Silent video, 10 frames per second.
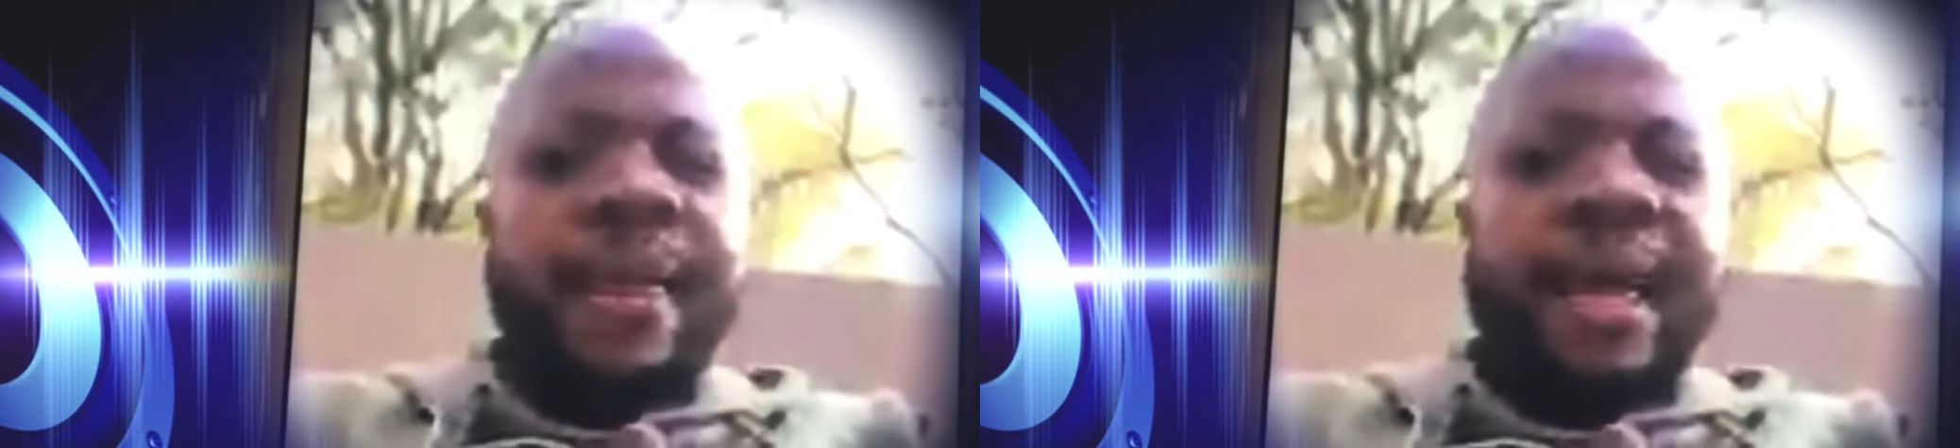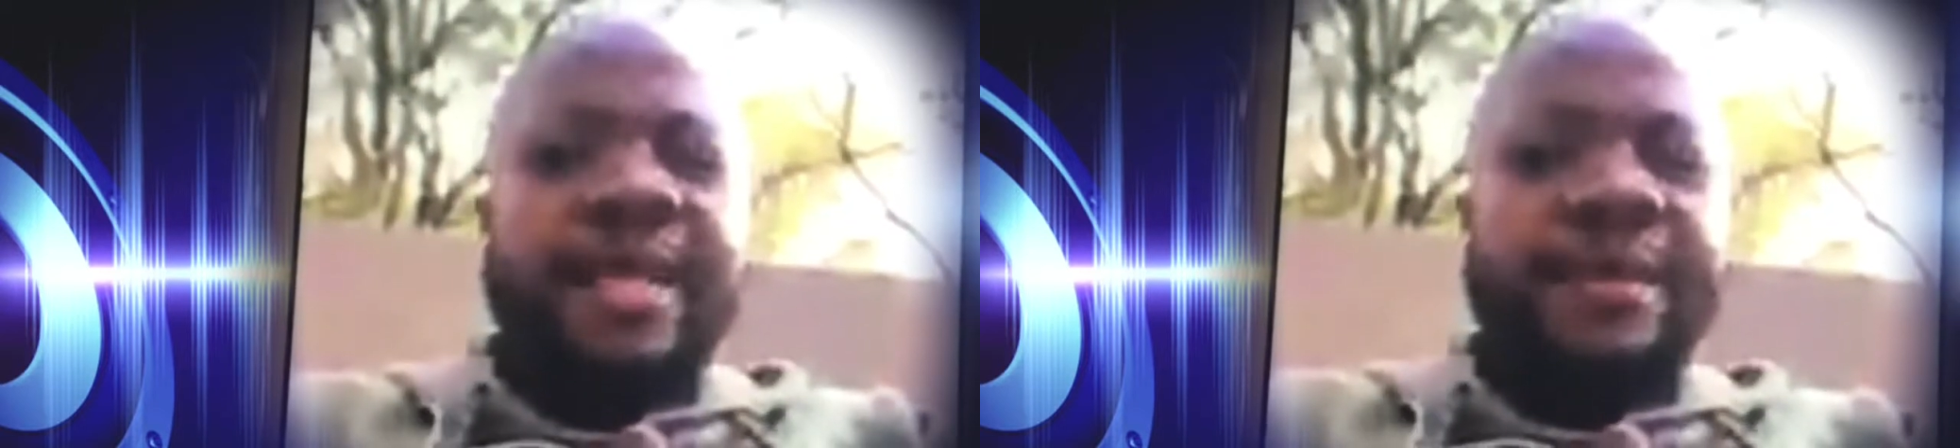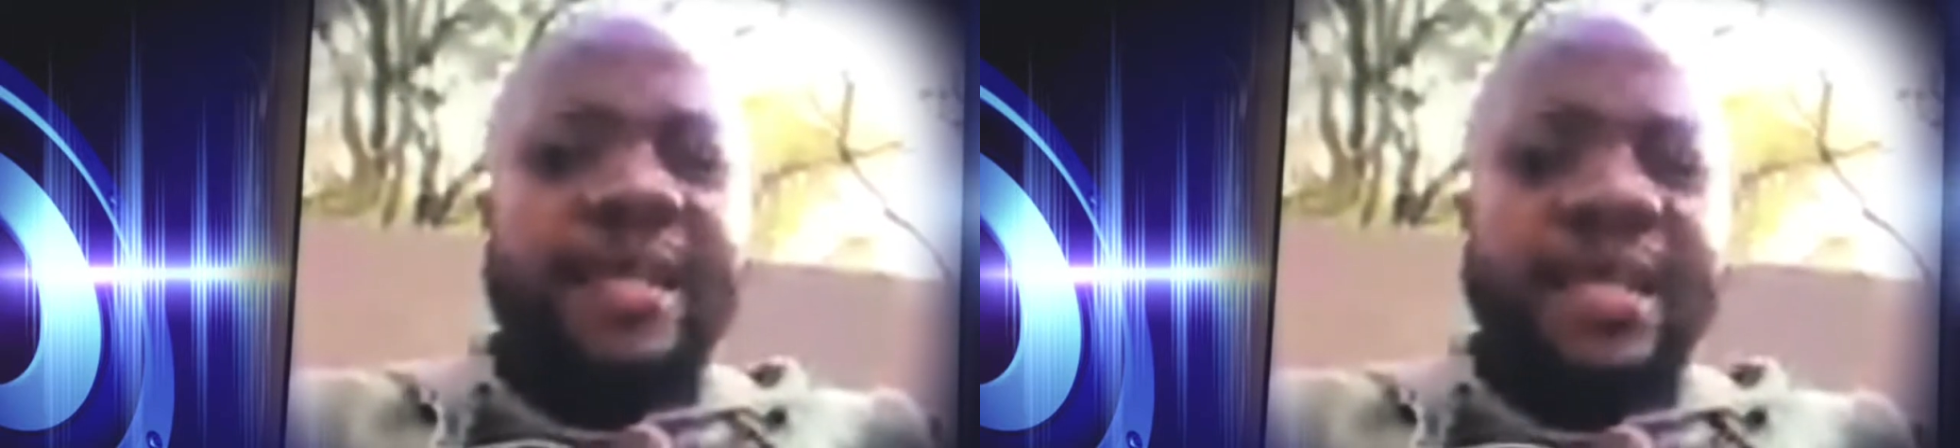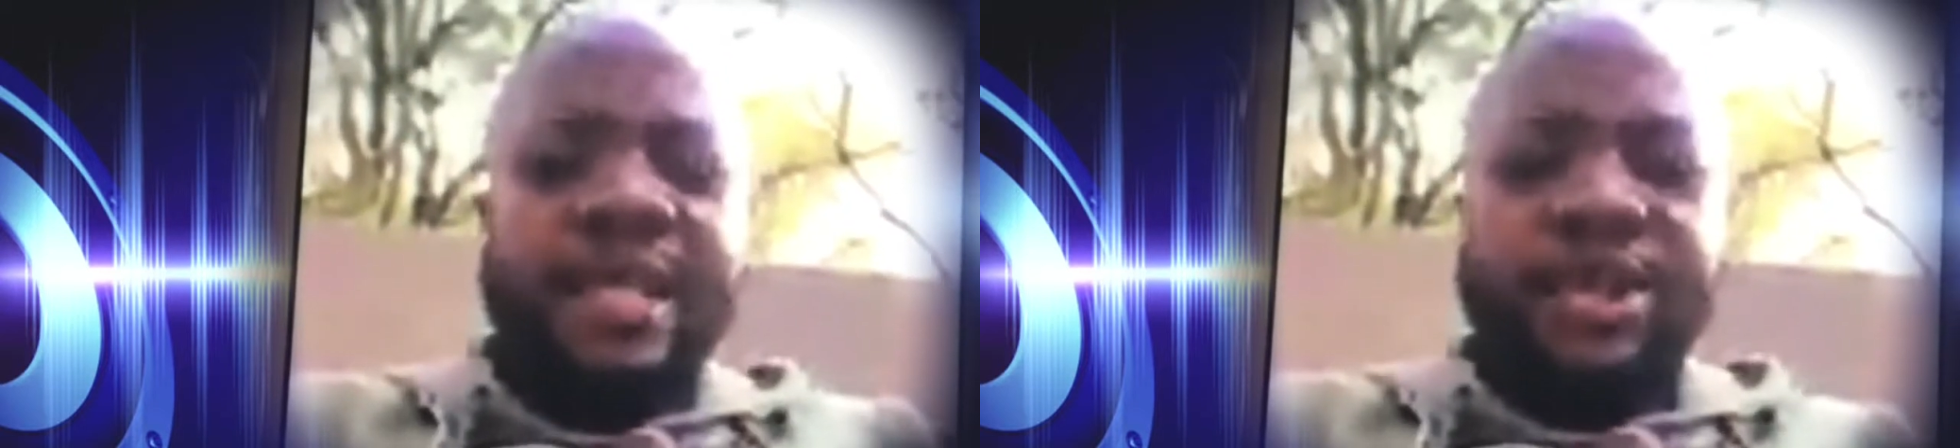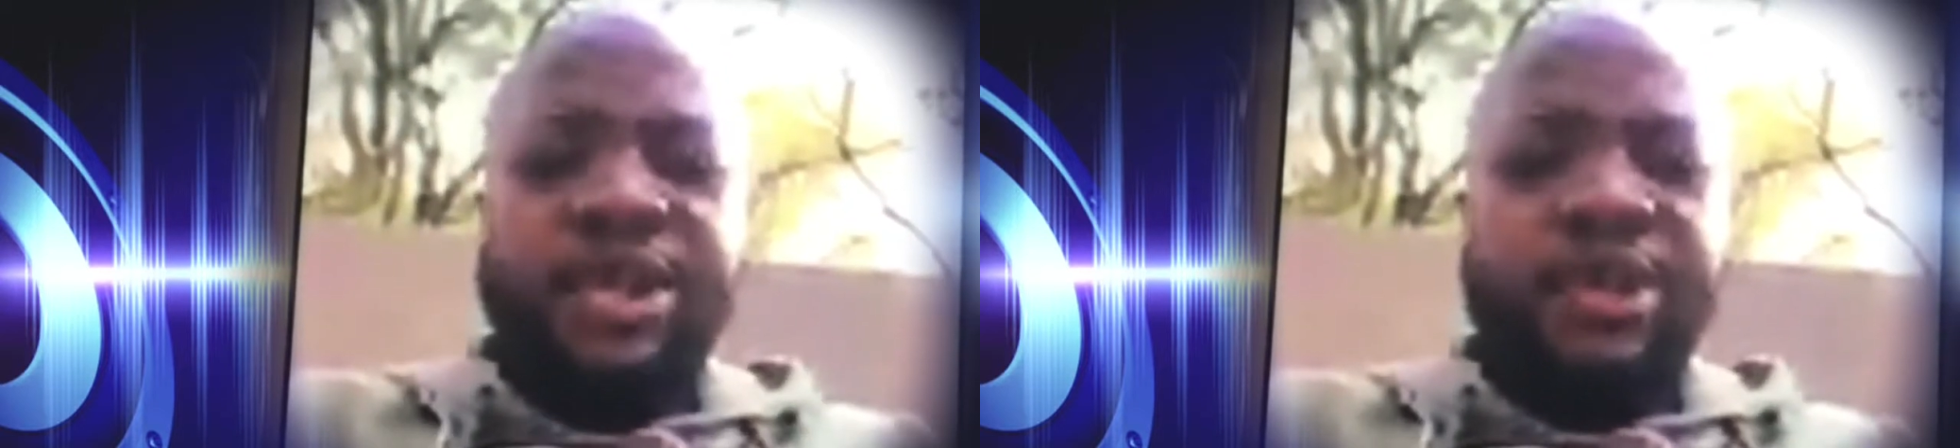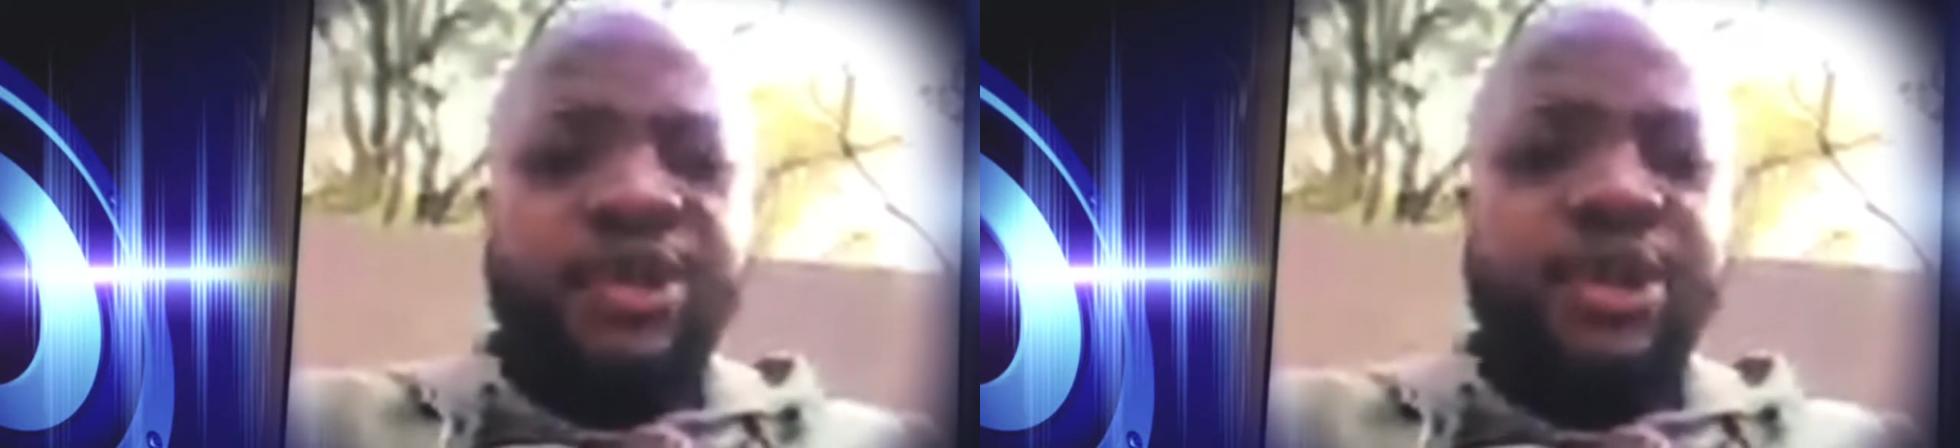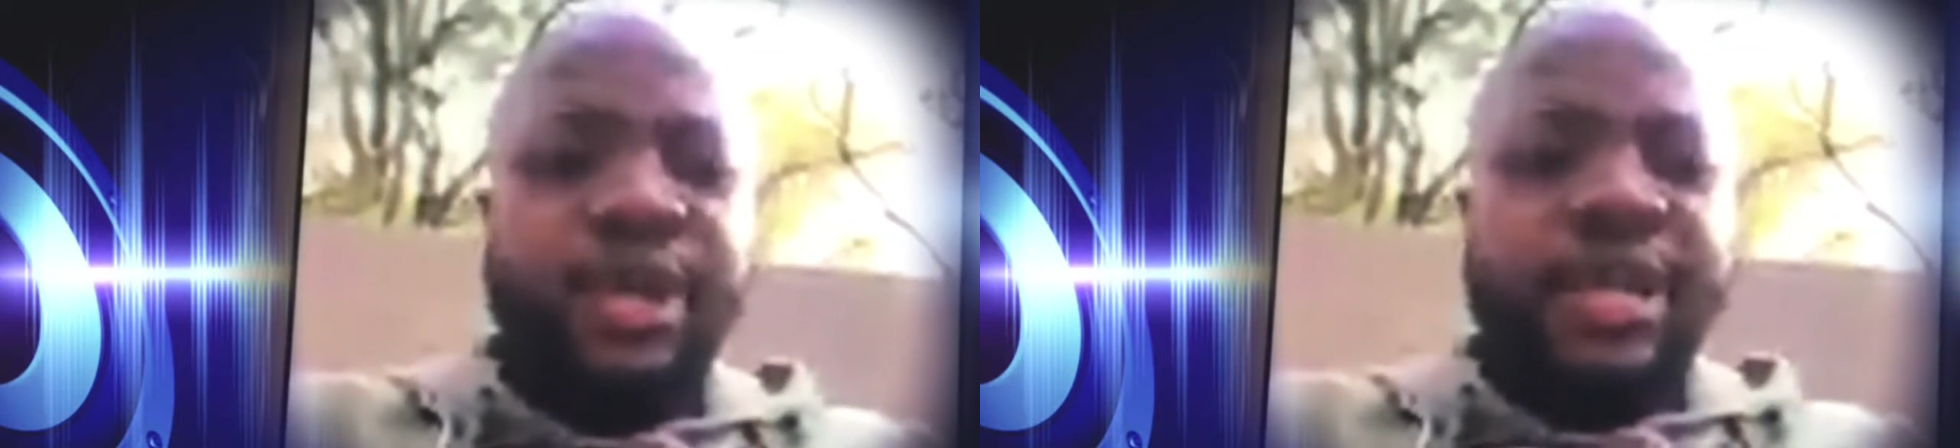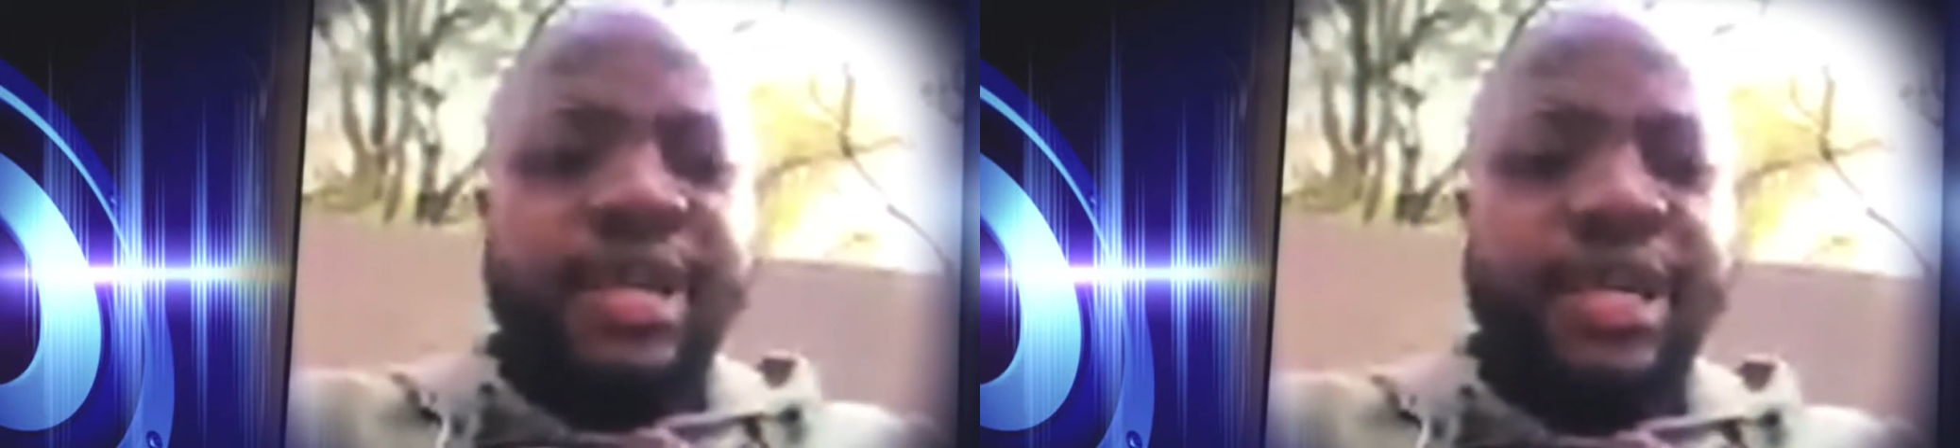especially during
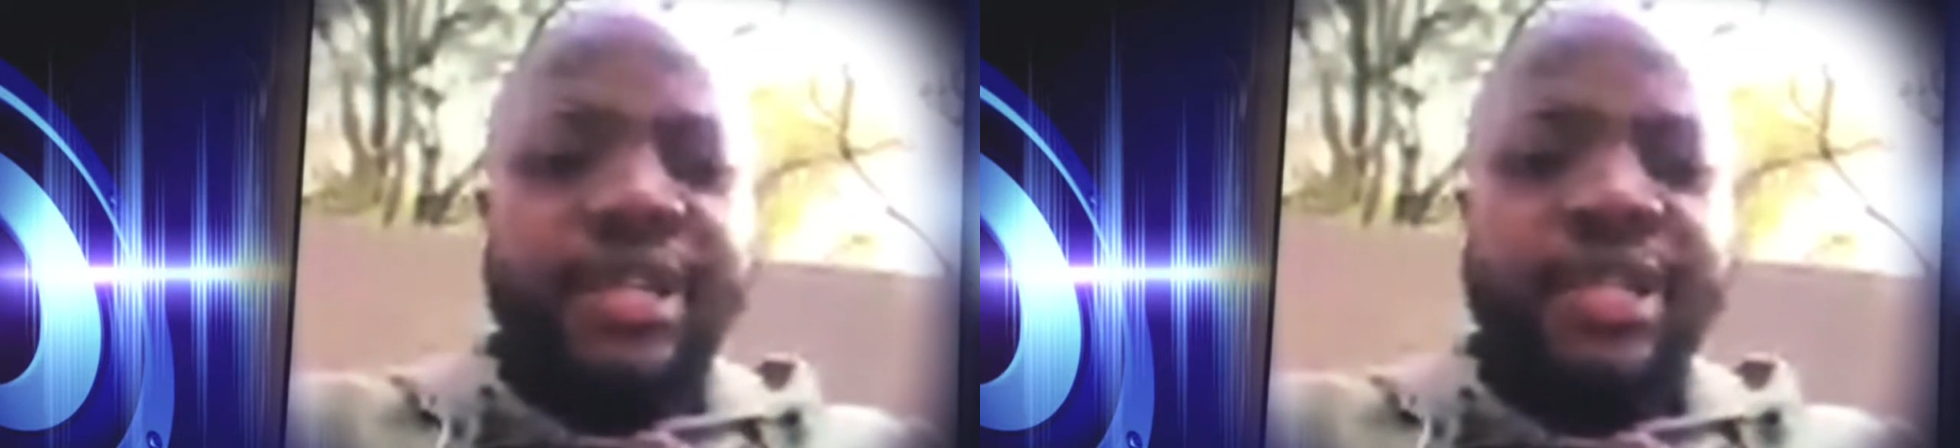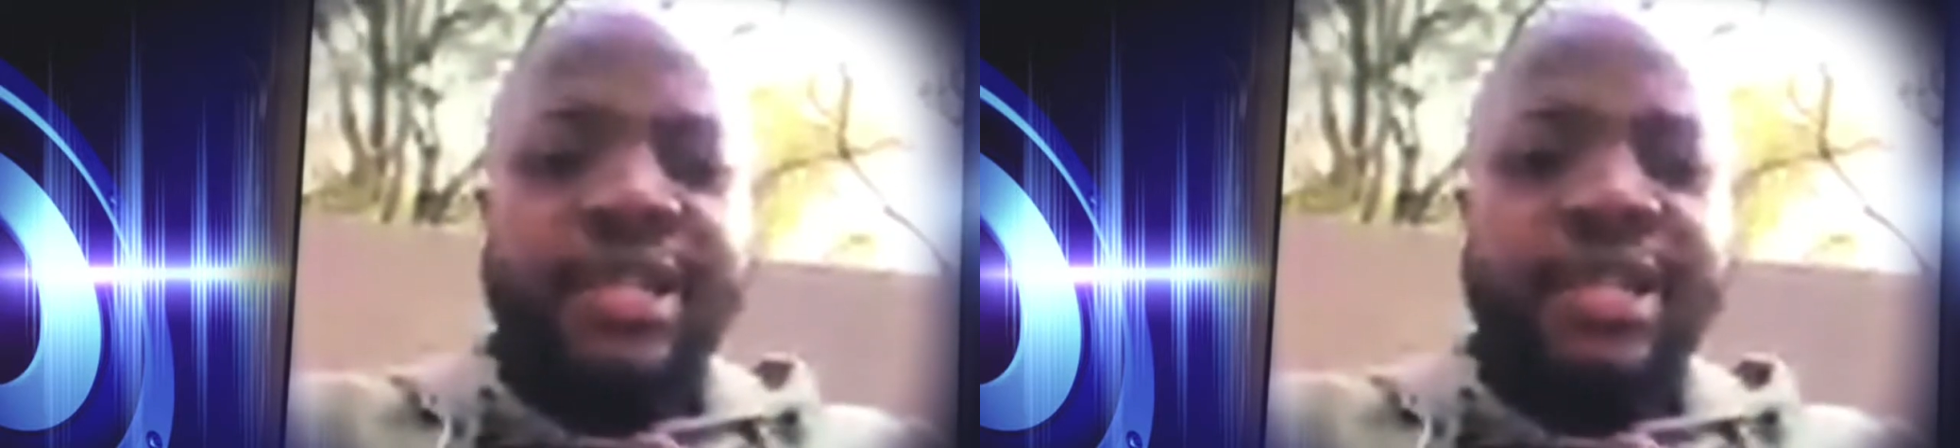this